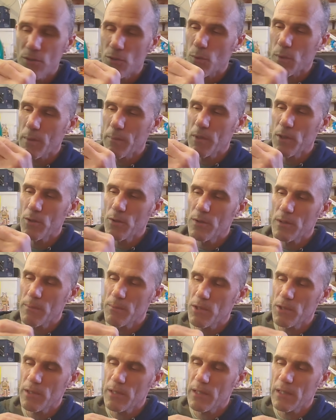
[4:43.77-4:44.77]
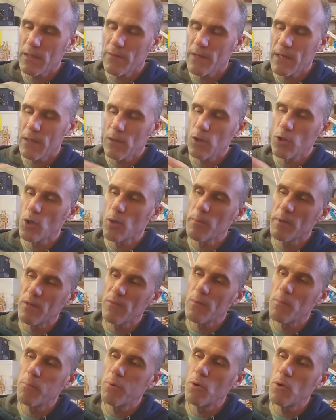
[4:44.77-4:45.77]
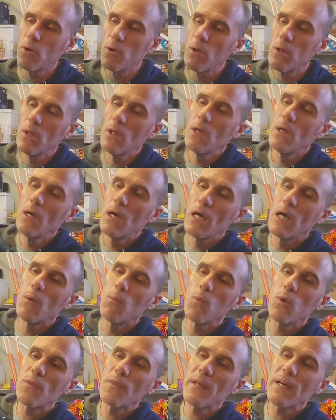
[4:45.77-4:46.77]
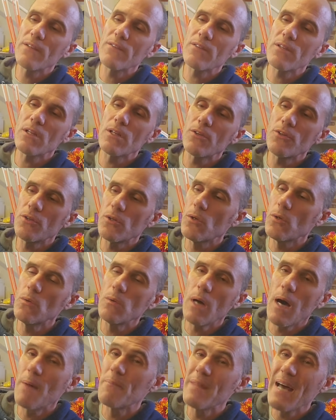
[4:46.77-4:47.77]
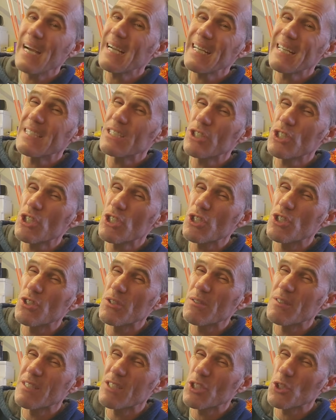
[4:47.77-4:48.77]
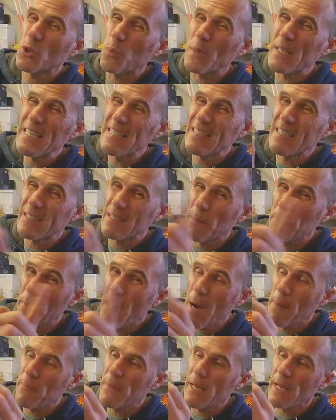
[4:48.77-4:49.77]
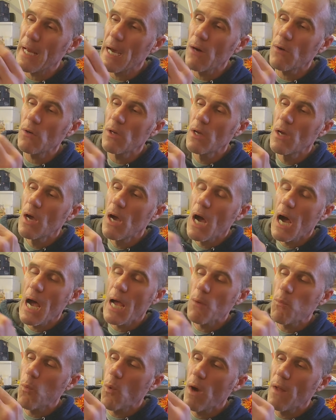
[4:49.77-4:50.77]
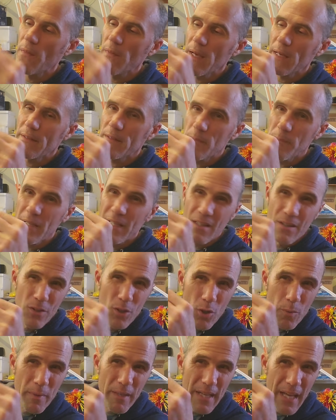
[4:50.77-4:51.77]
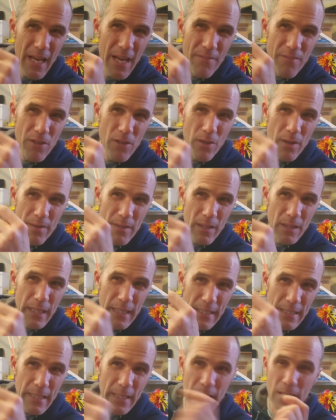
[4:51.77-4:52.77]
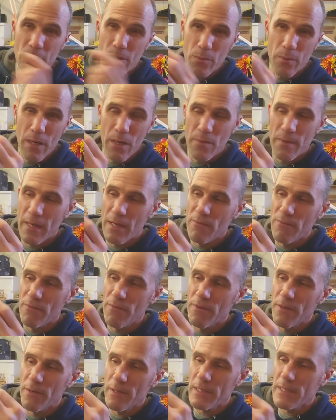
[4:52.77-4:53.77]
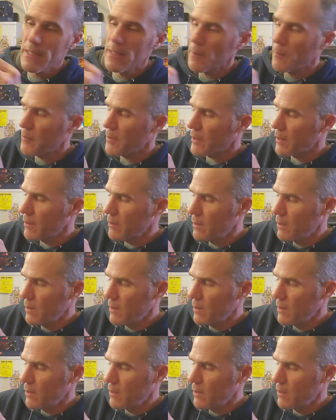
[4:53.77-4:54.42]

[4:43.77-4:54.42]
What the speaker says: So what I'm going to do is I'm just going to give that a little bit of a pull. And what that's going to do, I'm not going to squeeze it to pop that out. I want that to be a little bit heavier on the latex around that very tip there.